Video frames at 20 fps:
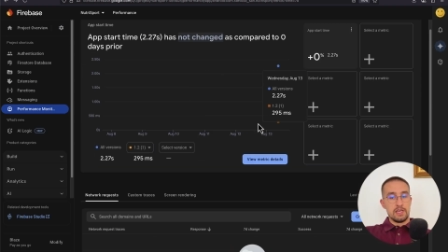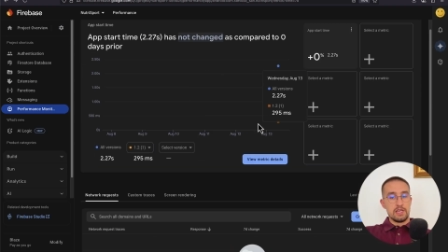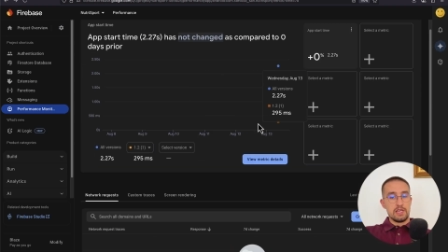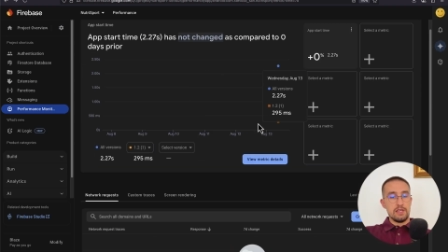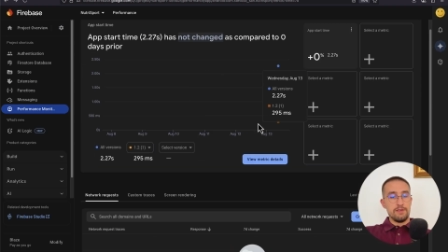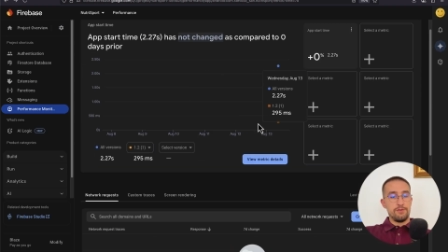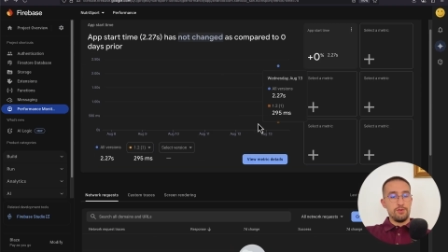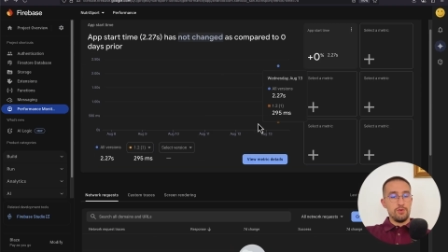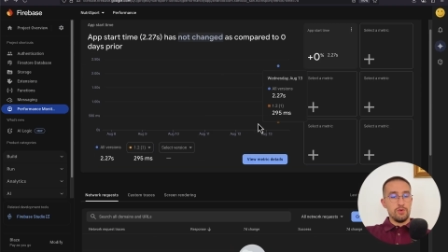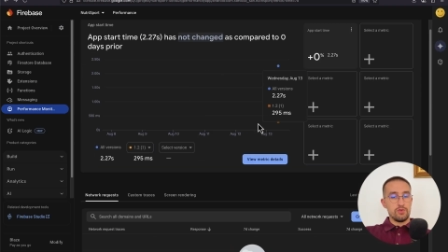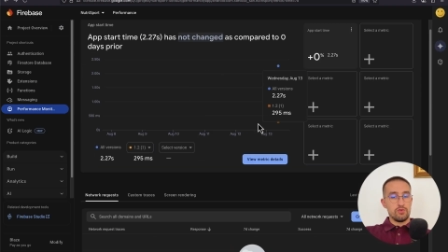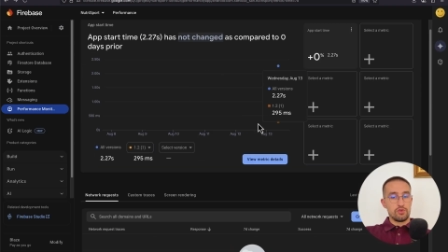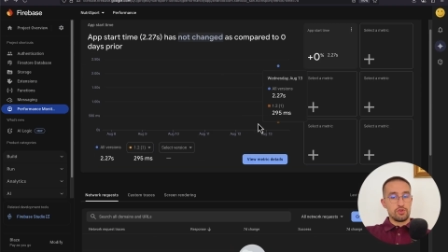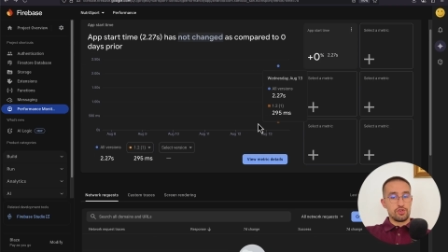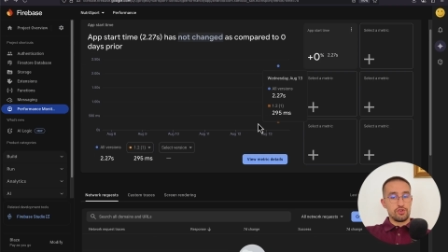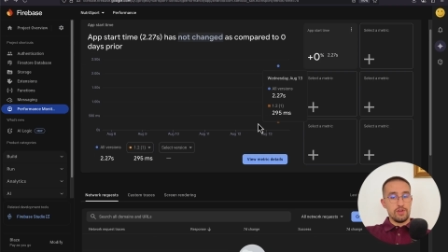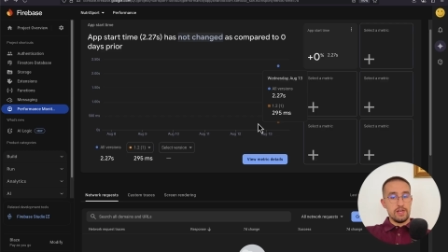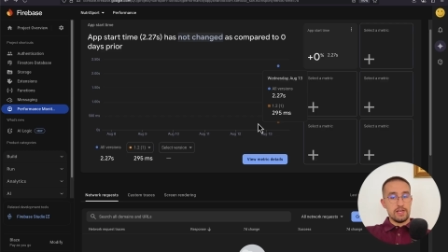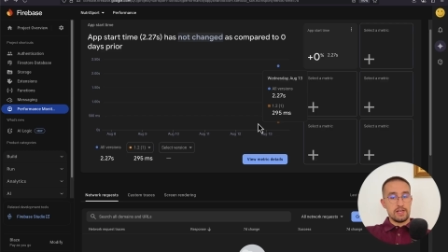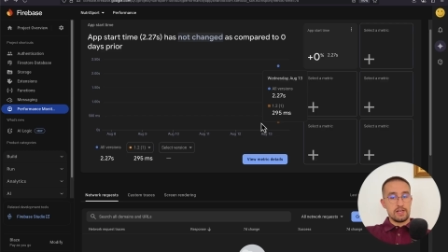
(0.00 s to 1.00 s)
if you want to
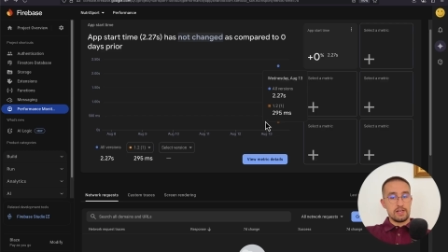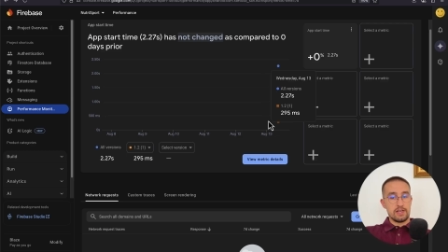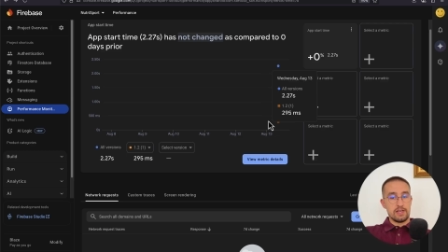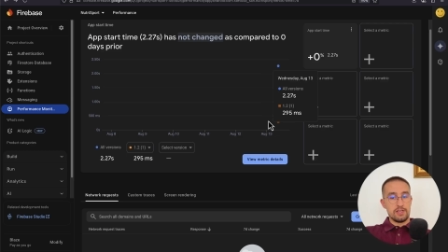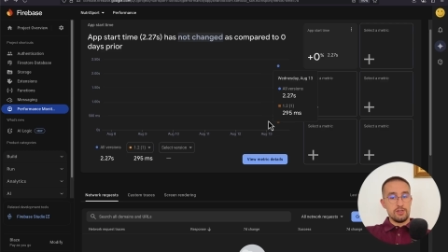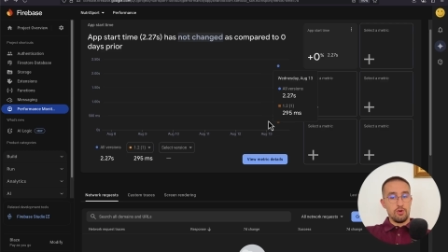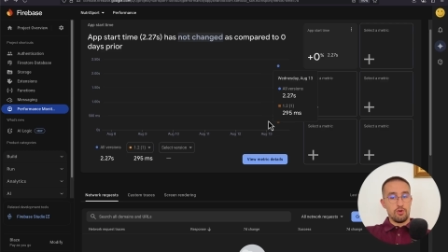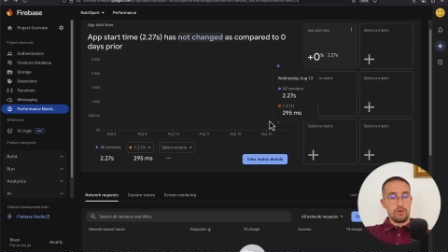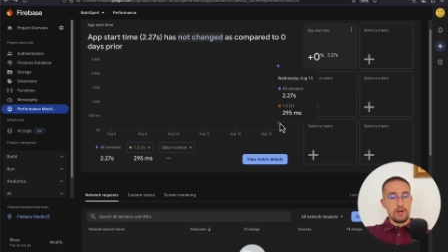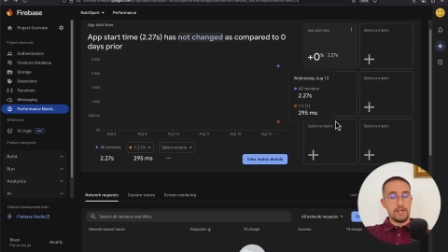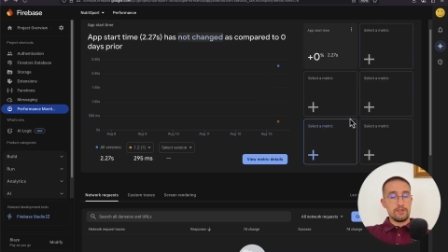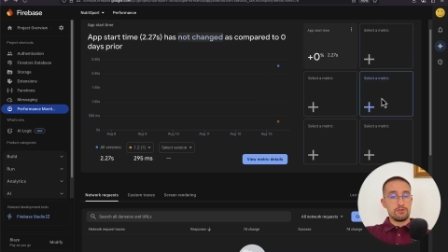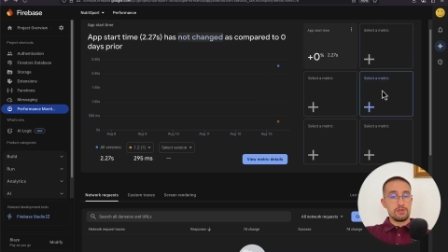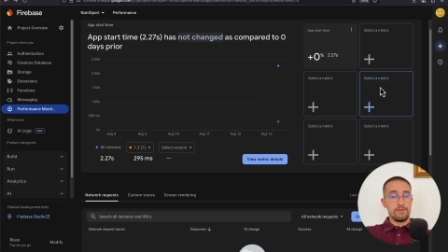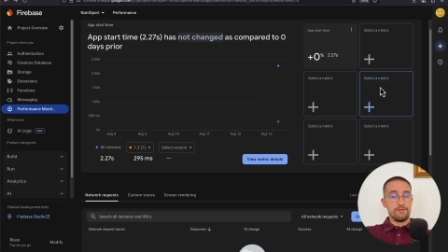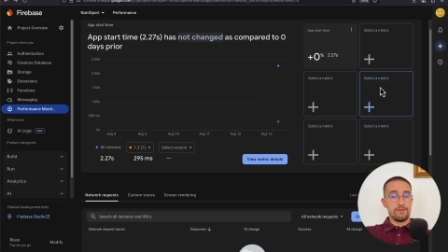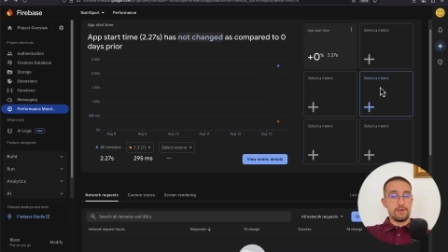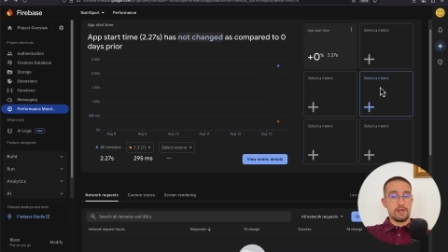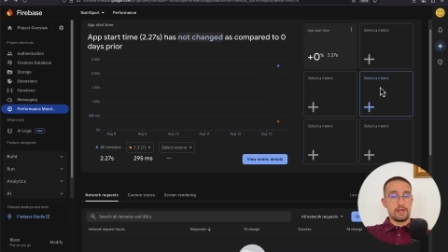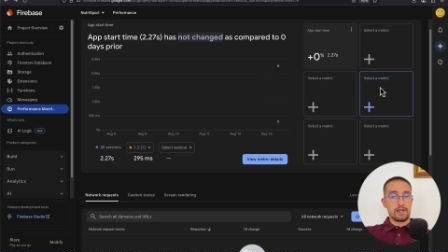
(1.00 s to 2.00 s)
track your other
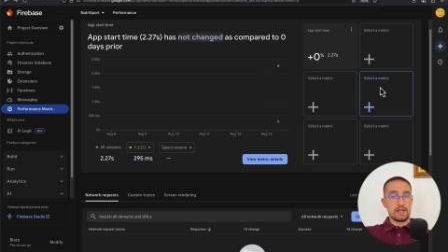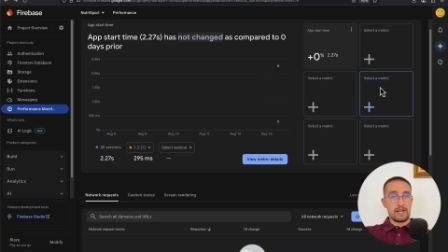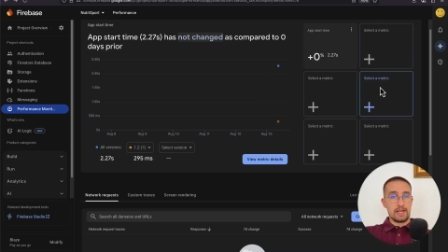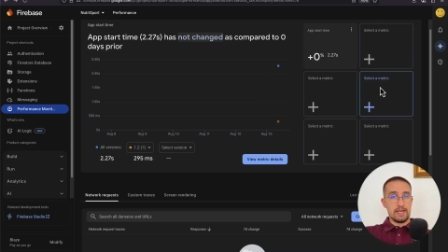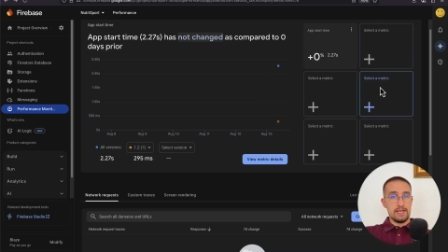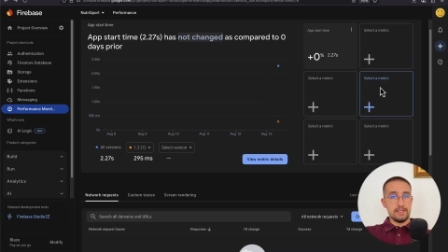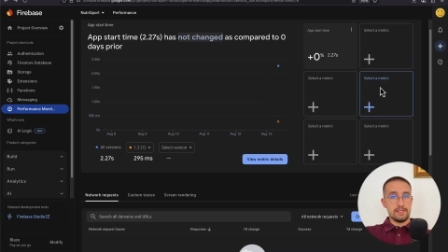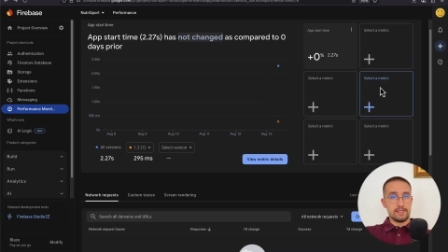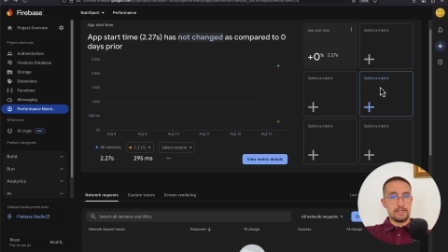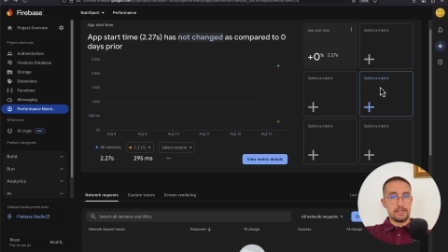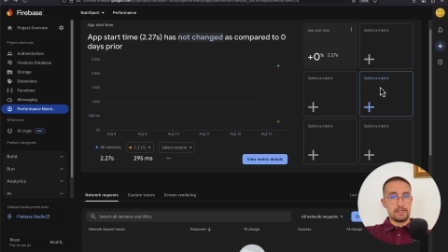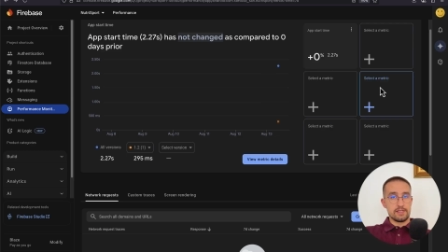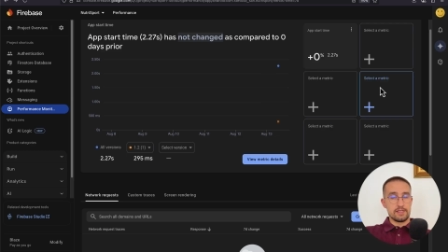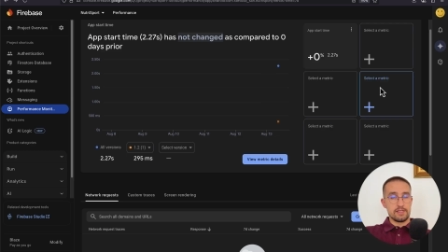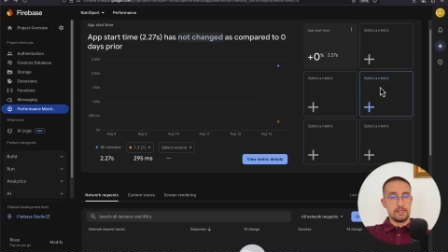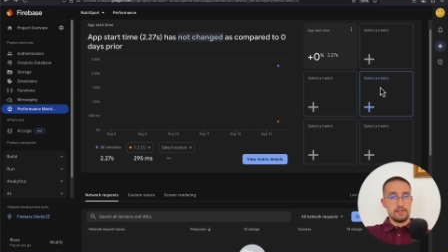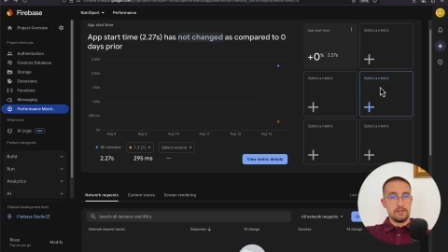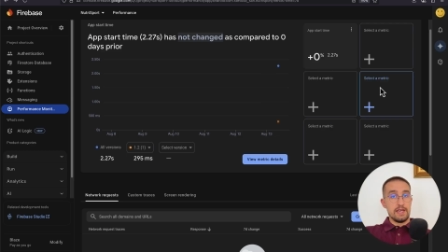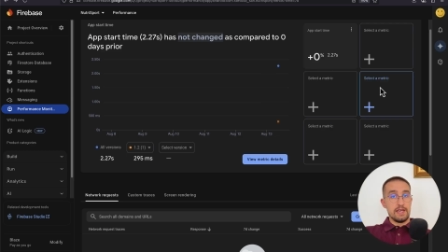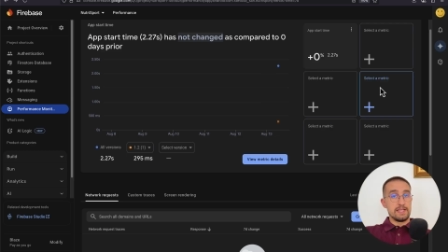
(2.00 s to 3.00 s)
different classes
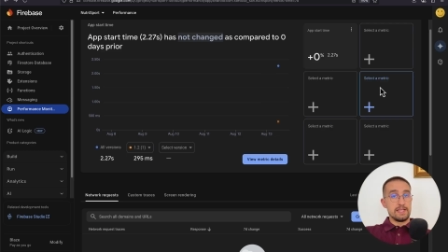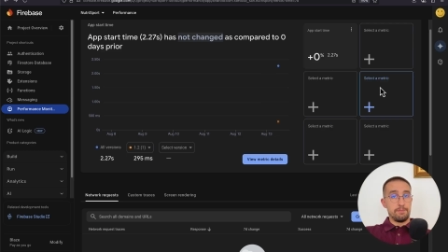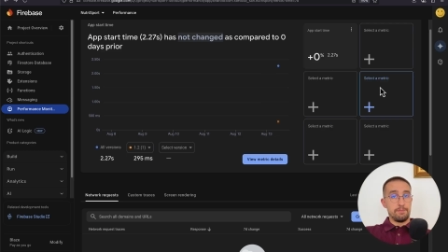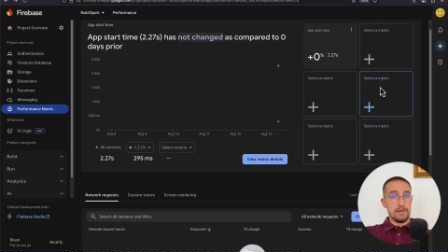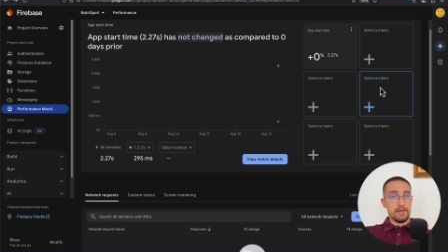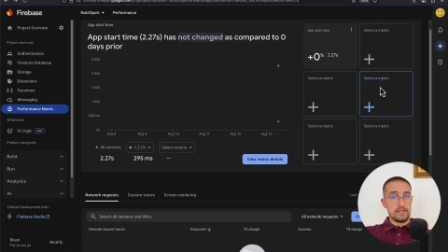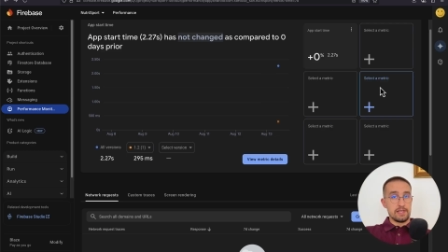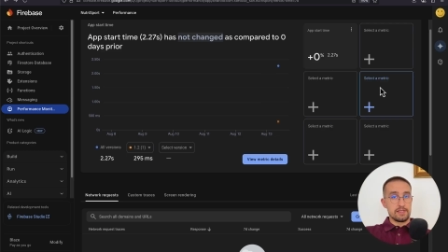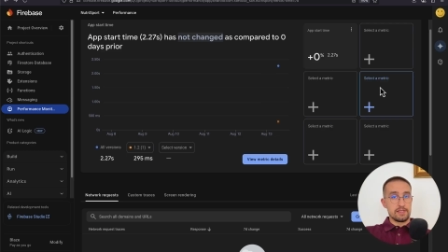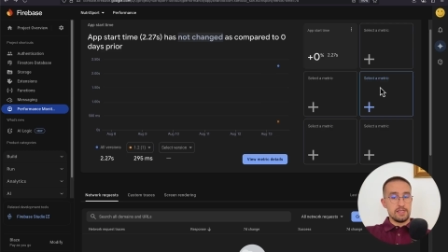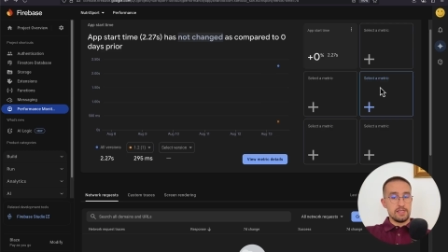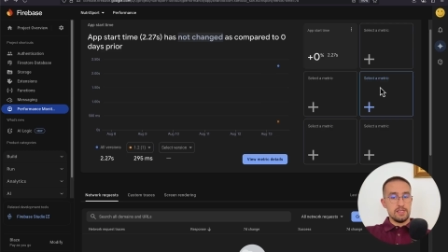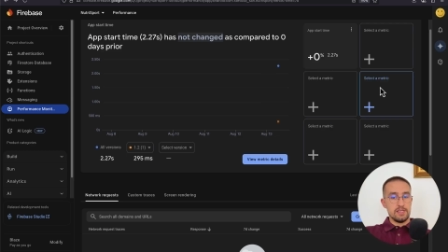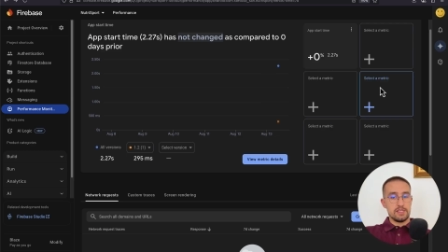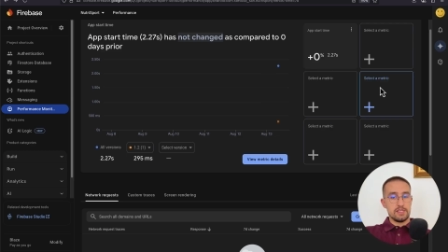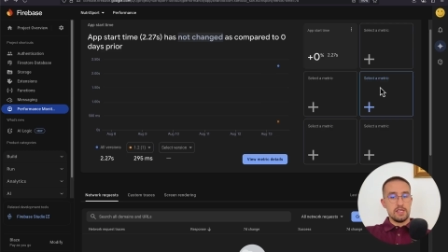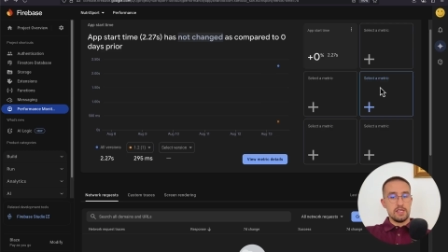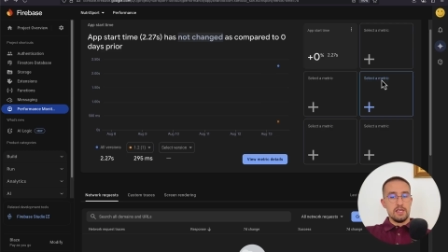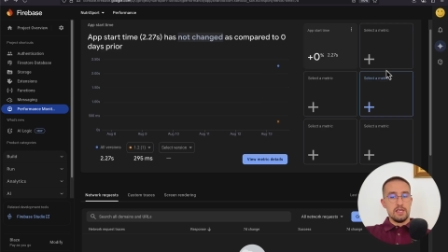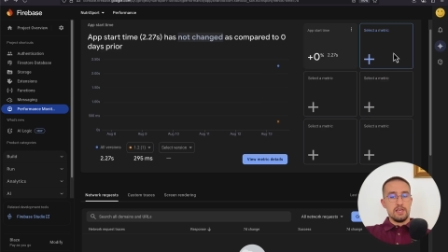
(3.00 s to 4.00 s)
and
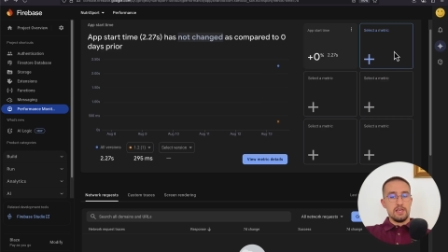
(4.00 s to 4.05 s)
dependencies,